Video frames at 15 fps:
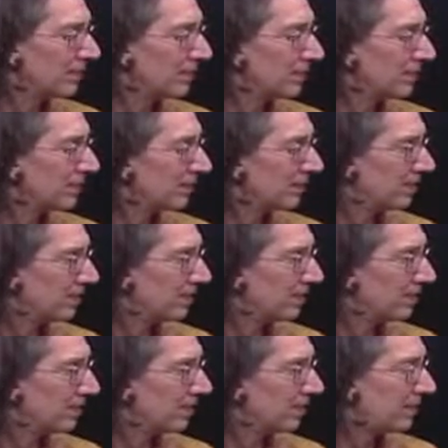
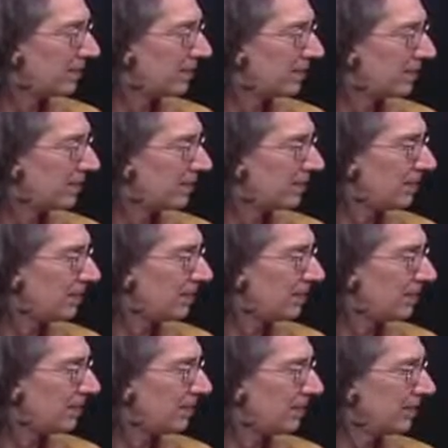
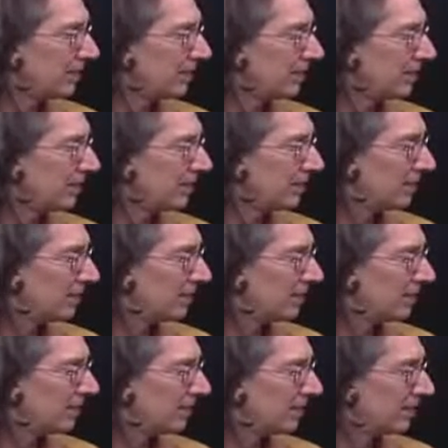
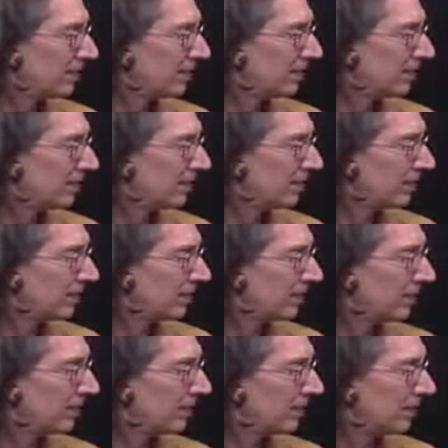
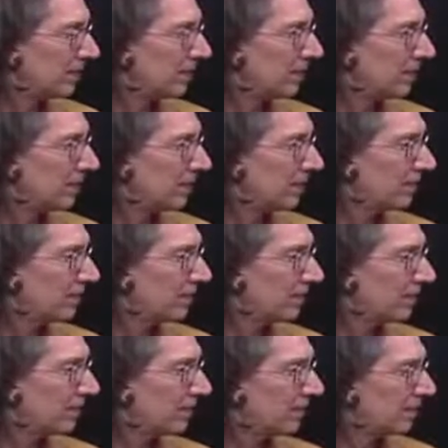
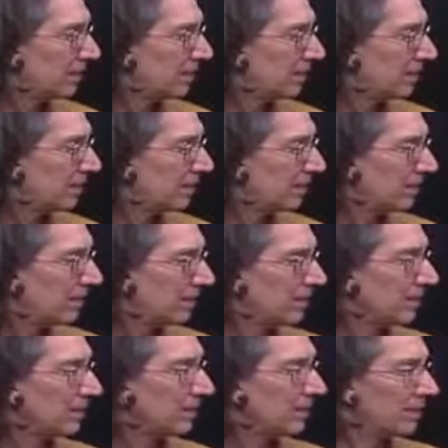
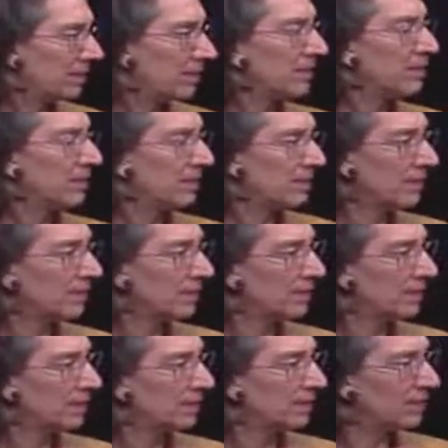
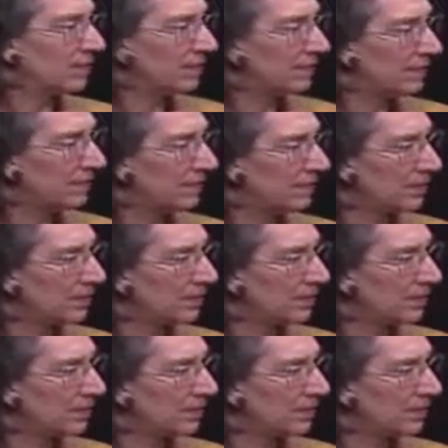(not speaking)